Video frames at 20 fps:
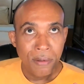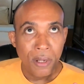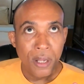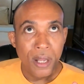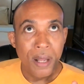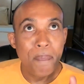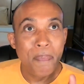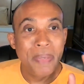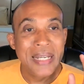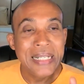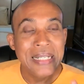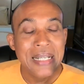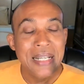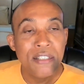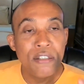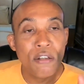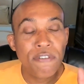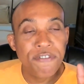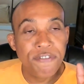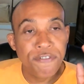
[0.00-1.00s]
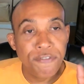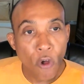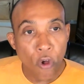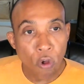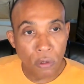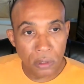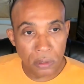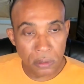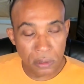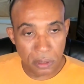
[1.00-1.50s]
completely the
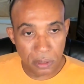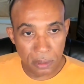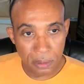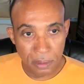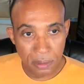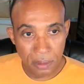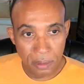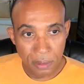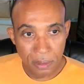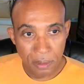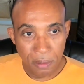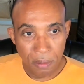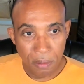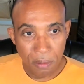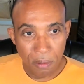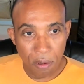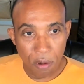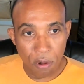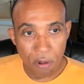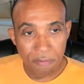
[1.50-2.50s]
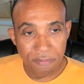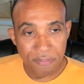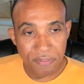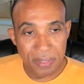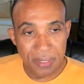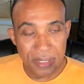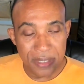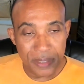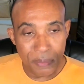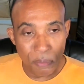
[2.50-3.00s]
fault of
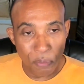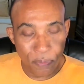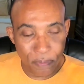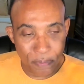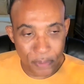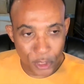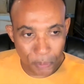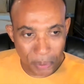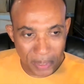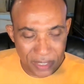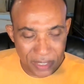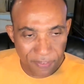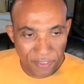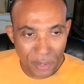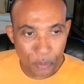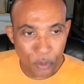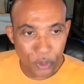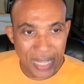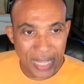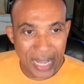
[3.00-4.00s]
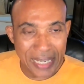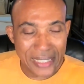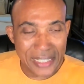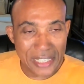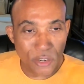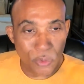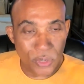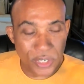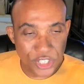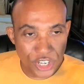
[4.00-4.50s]
this specific
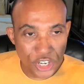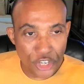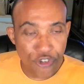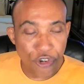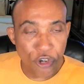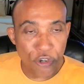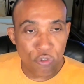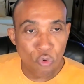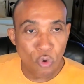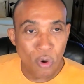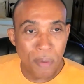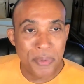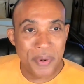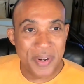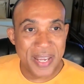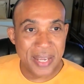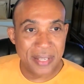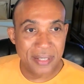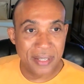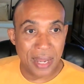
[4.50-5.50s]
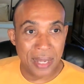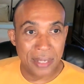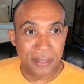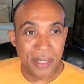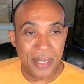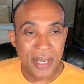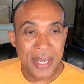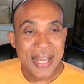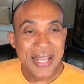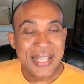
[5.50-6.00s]
modality or teachers who are bringing that.
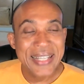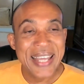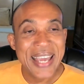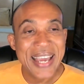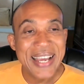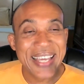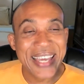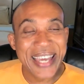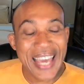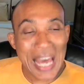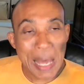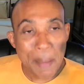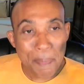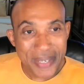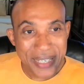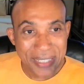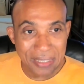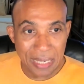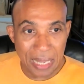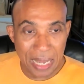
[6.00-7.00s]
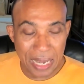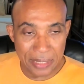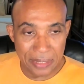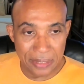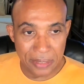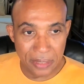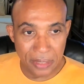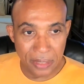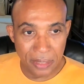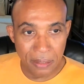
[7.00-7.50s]
They are
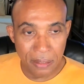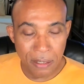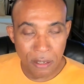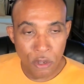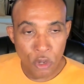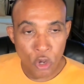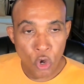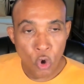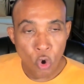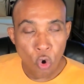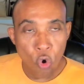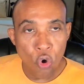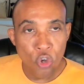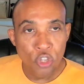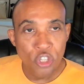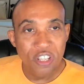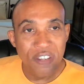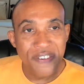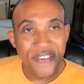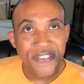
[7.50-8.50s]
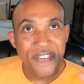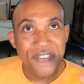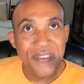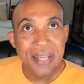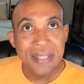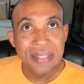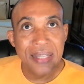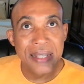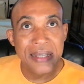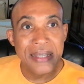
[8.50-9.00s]
capitalizing on the
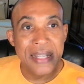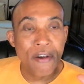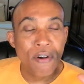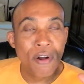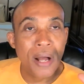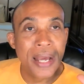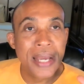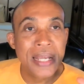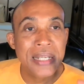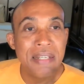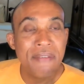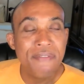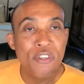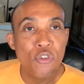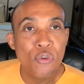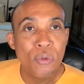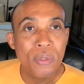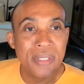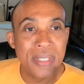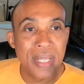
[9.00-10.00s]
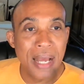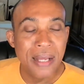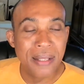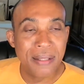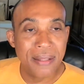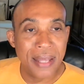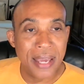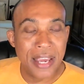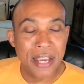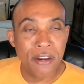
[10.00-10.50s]
fact that there are individuals
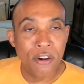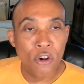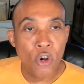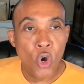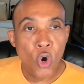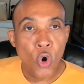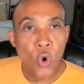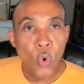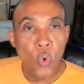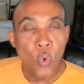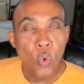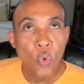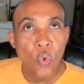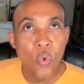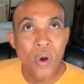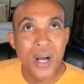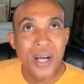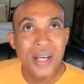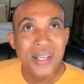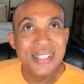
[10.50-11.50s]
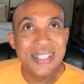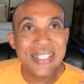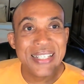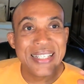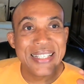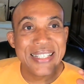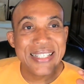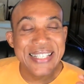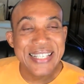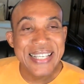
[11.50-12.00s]
out there who are
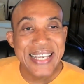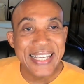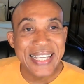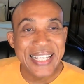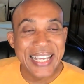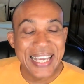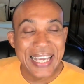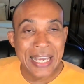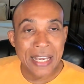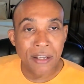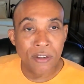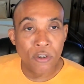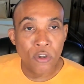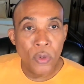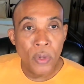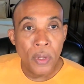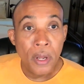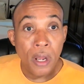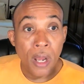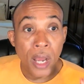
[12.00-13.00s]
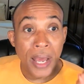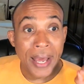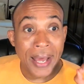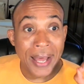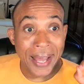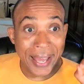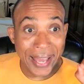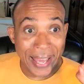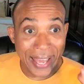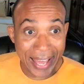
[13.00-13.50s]
seeking a
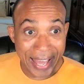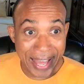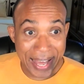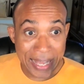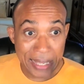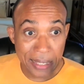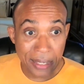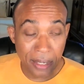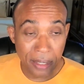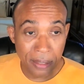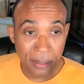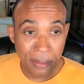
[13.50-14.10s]
hack,